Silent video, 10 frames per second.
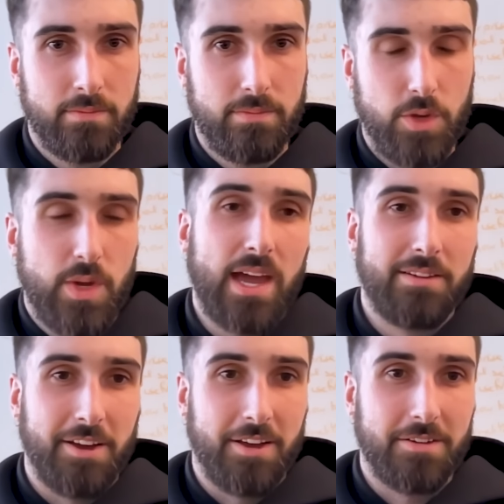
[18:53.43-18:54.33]
You can't
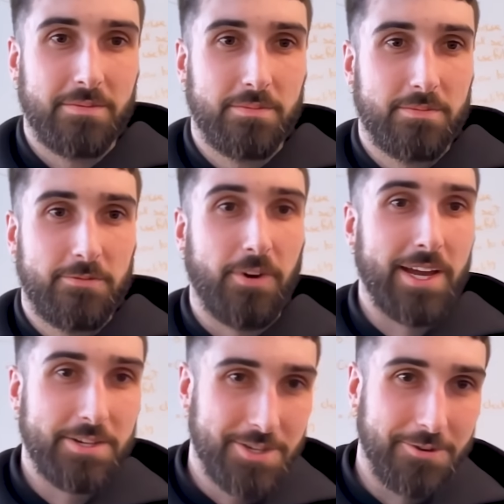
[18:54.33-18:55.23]
like
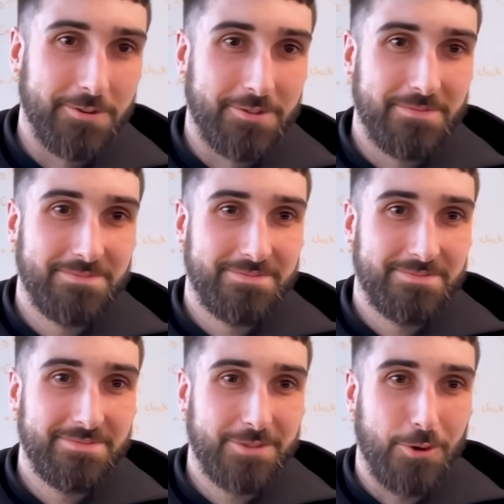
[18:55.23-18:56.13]
fine tune
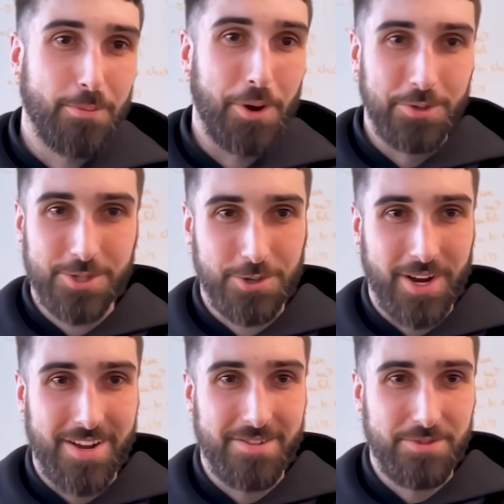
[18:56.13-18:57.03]
or
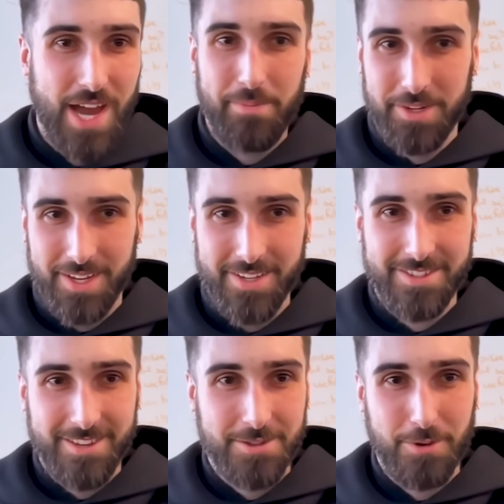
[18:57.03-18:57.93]
post-train Japanese
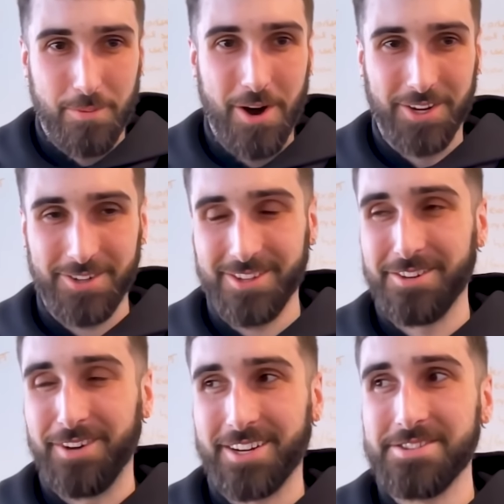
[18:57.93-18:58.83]
into a model
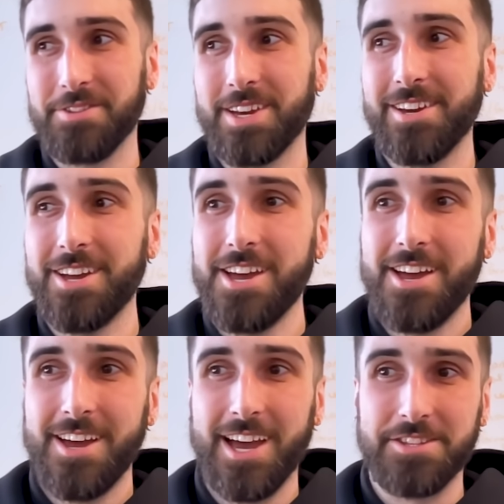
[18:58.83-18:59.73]
effectively.
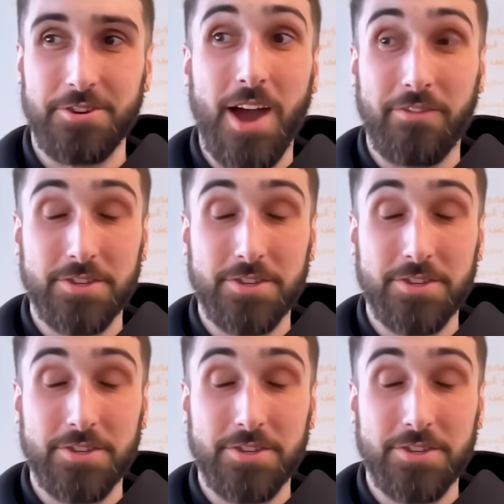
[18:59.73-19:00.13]
And so you have to